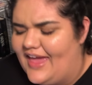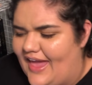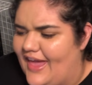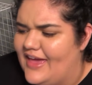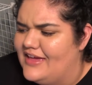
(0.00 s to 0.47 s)

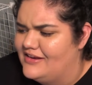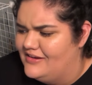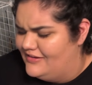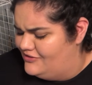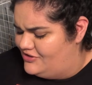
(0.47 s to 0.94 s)

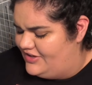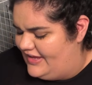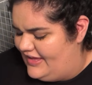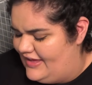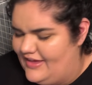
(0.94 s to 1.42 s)
and
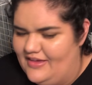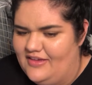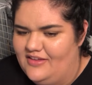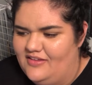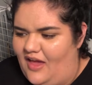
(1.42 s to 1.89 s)

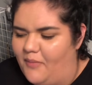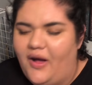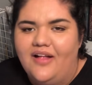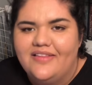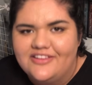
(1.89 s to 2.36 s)
she
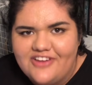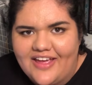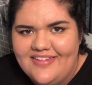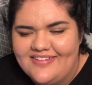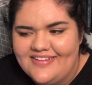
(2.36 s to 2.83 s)

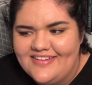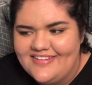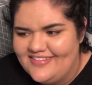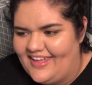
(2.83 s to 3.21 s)
apologizes